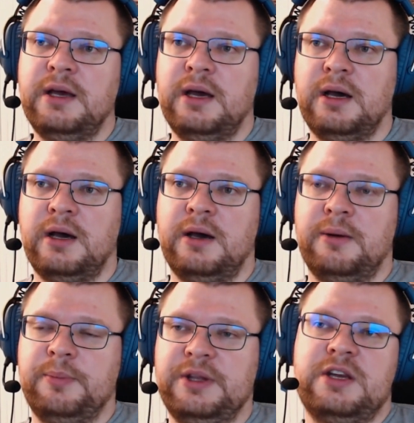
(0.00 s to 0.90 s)
uh,
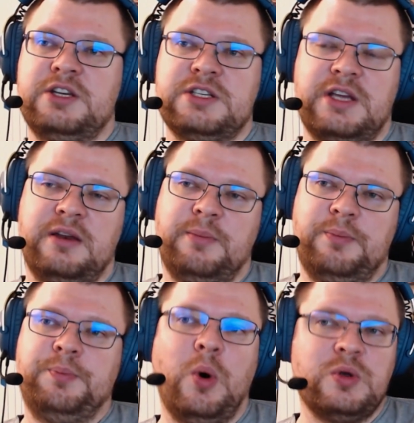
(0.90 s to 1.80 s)
but they just kind of
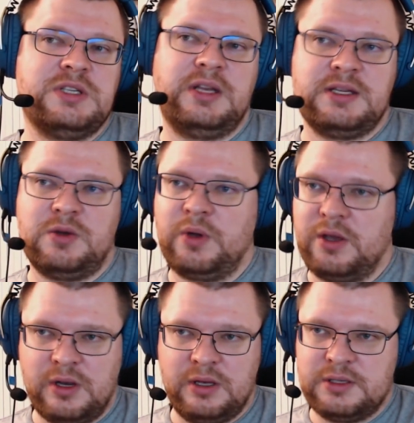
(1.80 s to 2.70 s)
post it as okay,
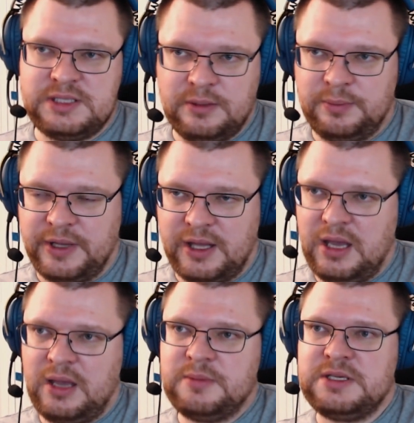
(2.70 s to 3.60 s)
you're gonna still play
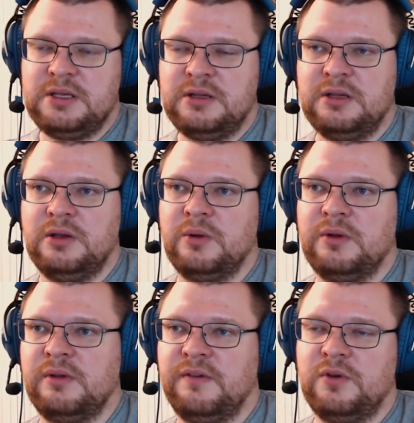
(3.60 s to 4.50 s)
games, and you know
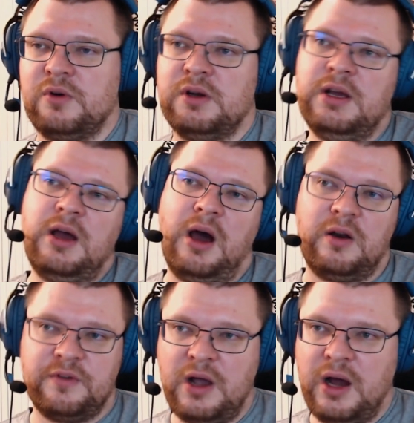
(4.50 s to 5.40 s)
if you're out
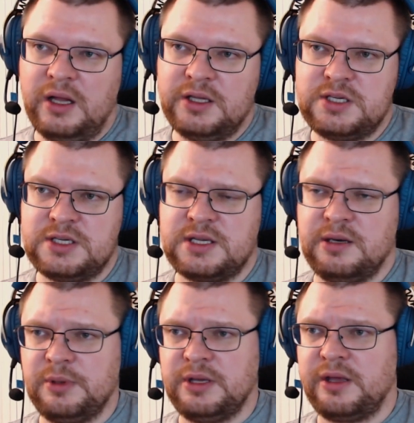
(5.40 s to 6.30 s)
of college, it's gonna
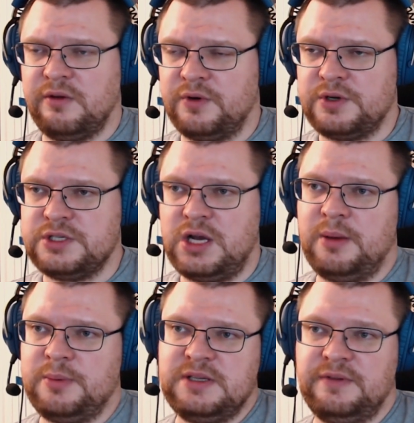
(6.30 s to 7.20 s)
be like your first
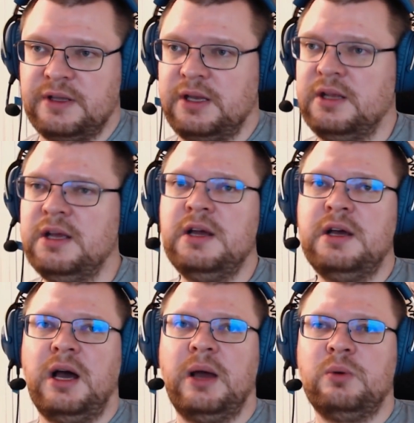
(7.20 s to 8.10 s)
job, stuff like that.
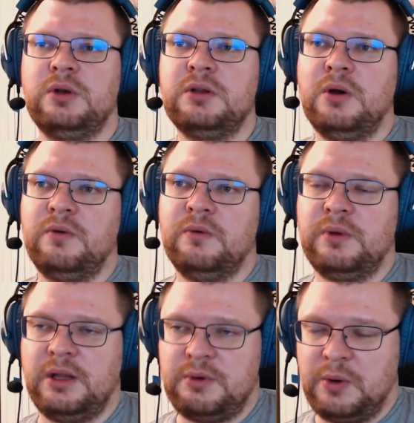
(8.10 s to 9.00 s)
I wouldn't go
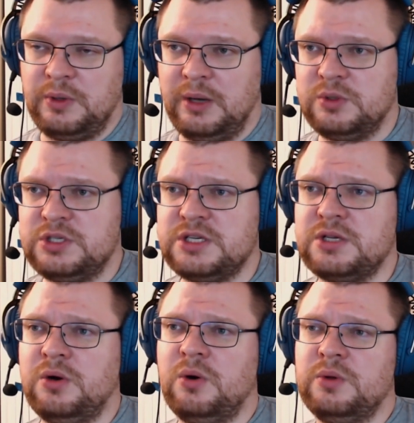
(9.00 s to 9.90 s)
that route. I would just
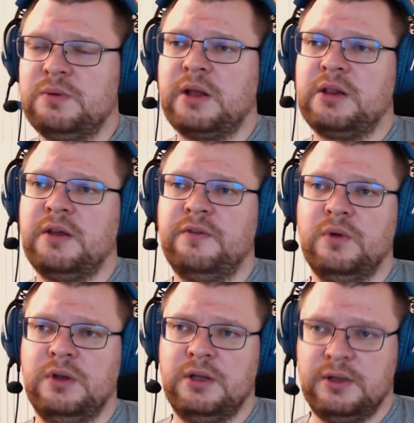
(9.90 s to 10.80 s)
go directly
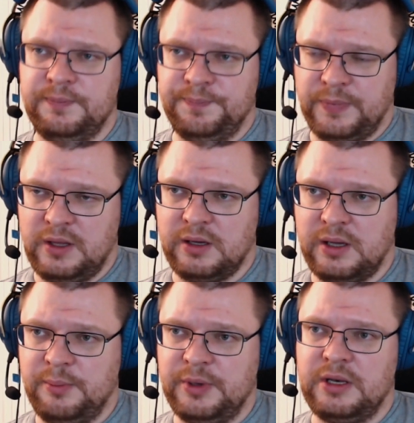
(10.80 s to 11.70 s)
for the uh,
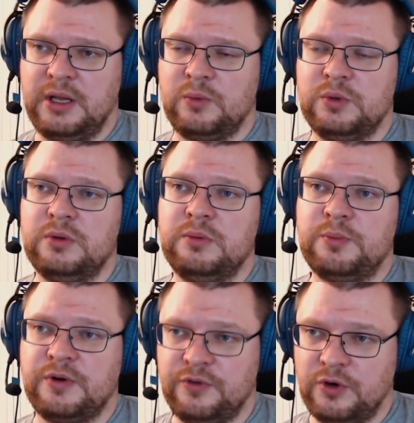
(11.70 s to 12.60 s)
company that would
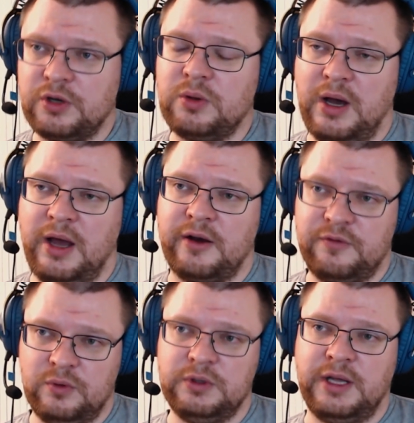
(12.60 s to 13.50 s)
prefer to hire
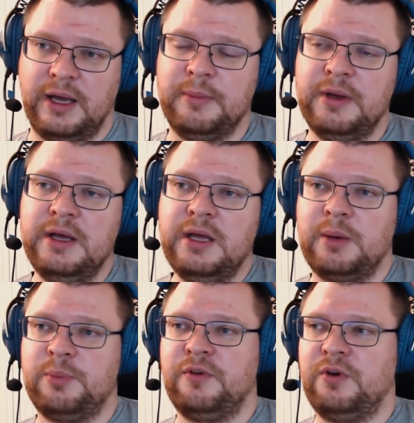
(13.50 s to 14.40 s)
full time
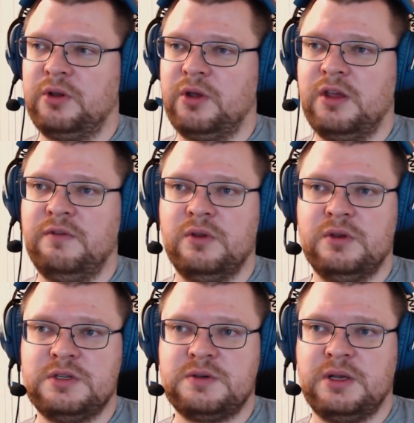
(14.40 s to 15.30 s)
and prefer to give you
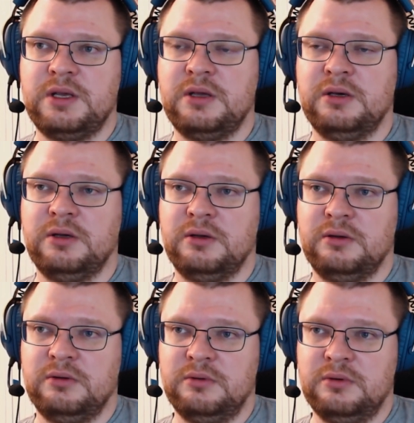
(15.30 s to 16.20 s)
industry uh,
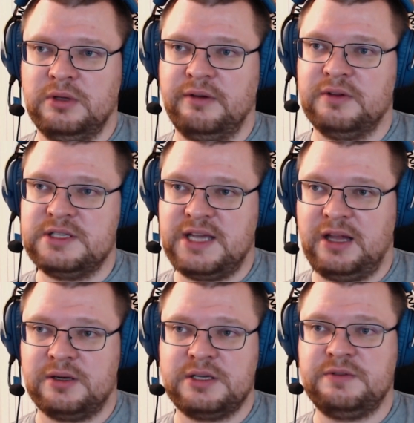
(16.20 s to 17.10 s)
level
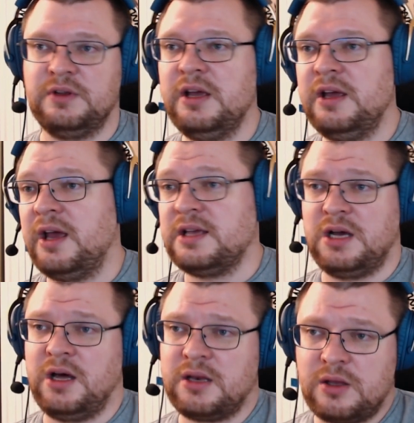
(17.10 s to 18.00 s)
salaries as
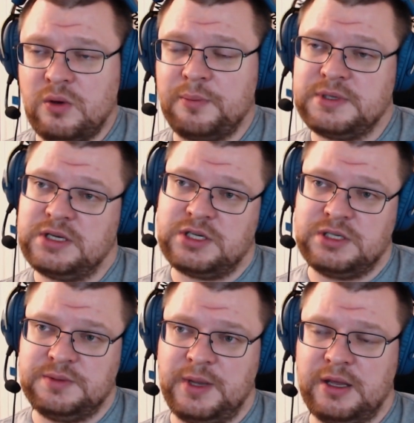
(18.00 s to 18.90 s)
other QA
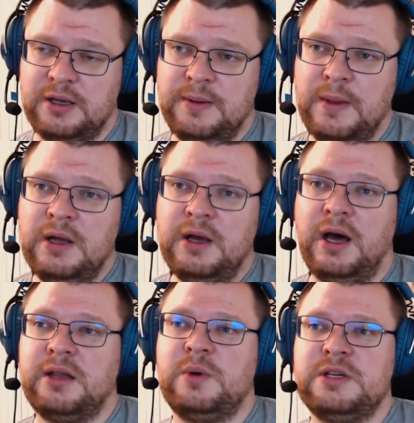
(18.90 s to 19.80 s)
positions make.
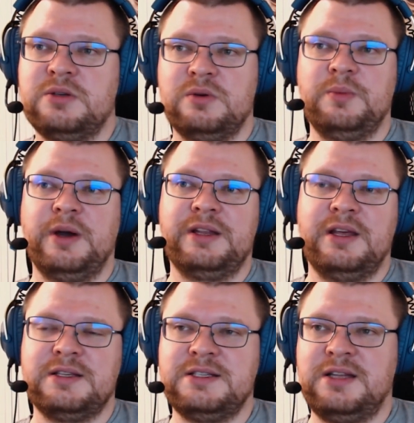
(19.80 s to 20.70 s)
Otherwise, you might
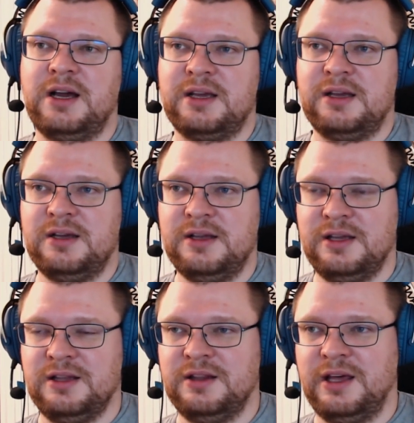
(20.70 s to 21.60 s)
get stuck
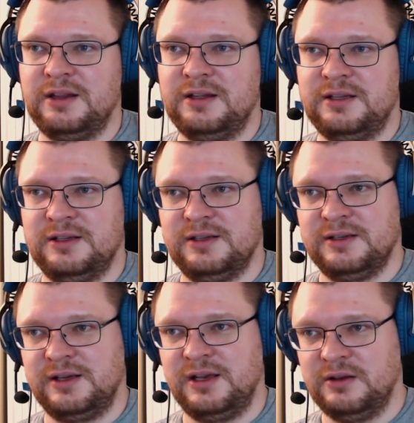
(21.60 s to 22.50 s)
in that uh,
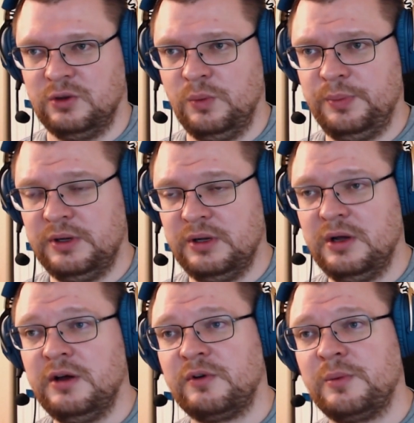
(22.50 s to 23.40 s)
kind of loop
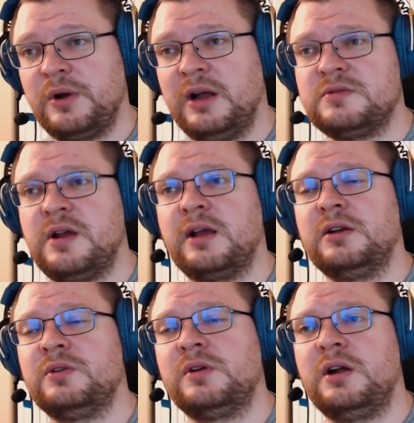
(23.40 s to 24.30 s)
from contractor
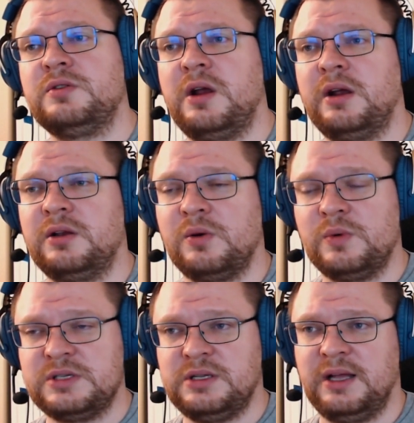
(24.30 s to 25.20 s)
to contractor
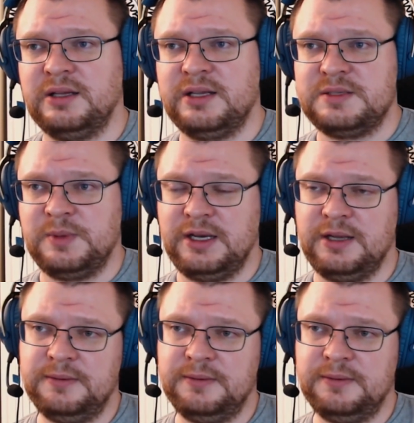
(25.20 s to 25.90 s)
with a lot less money